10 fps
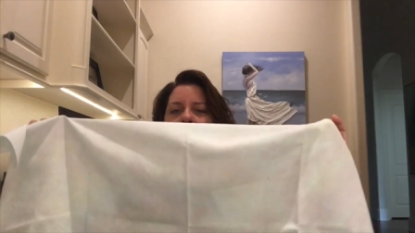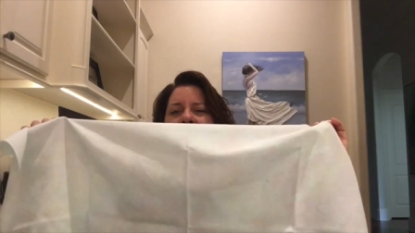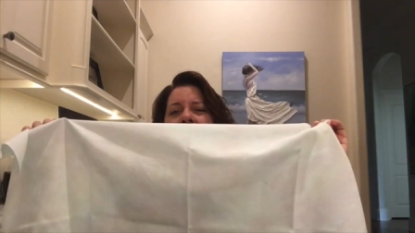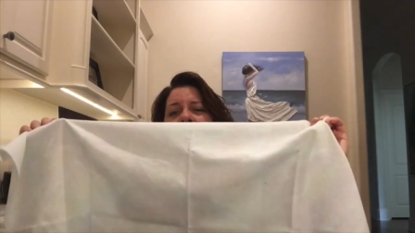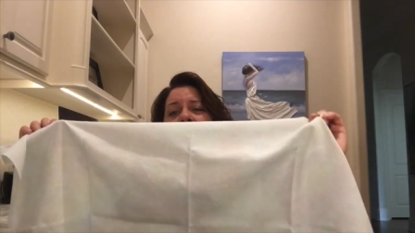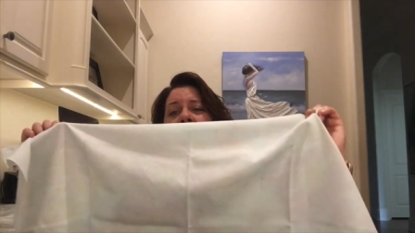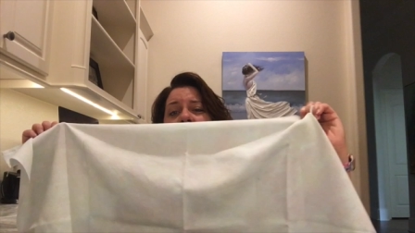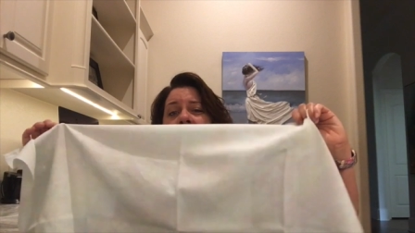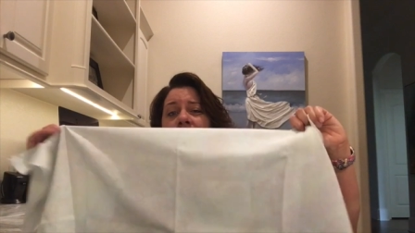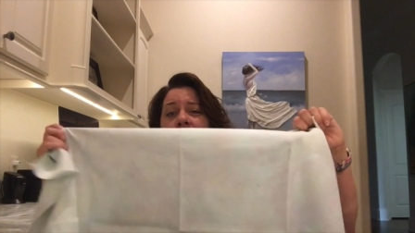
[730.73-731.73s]
It's kind of hard
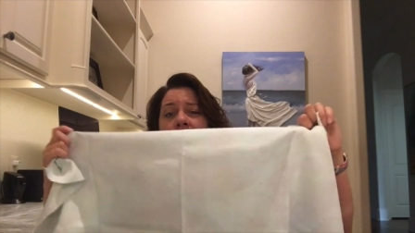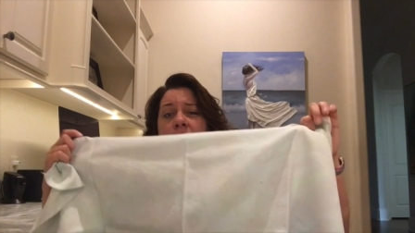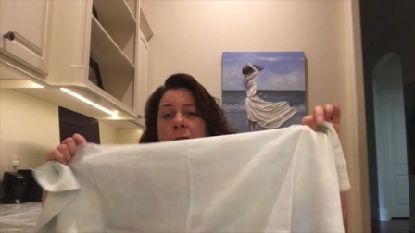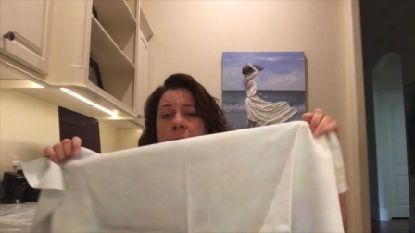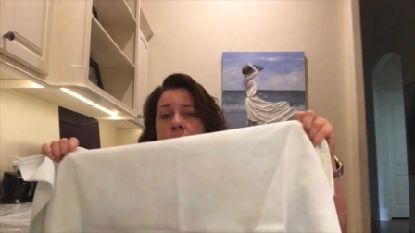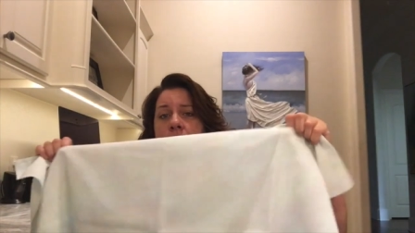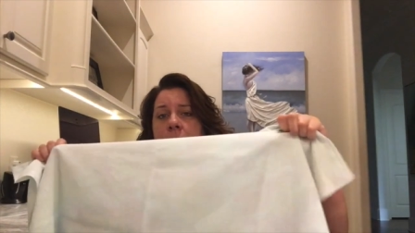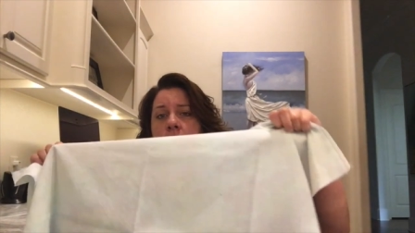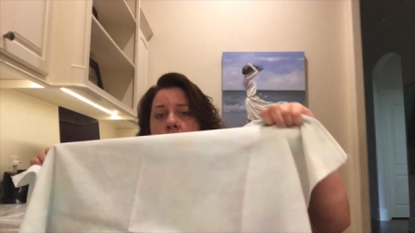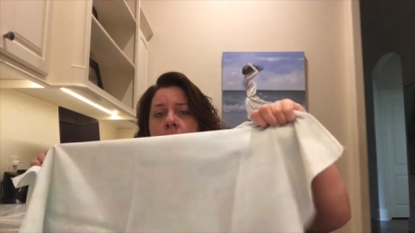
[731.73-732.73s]
to really get a good
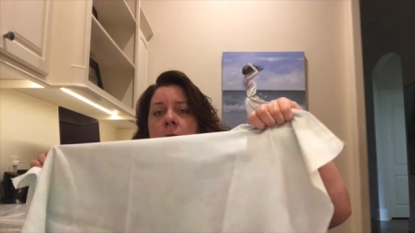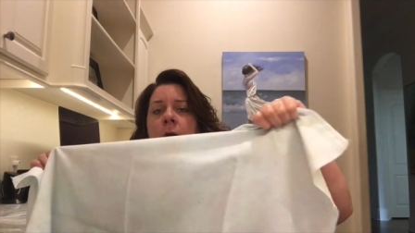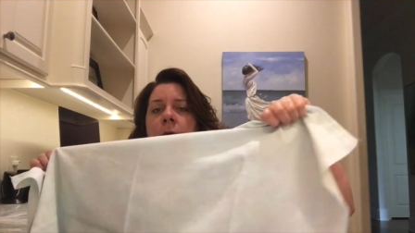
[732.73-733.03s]
picture.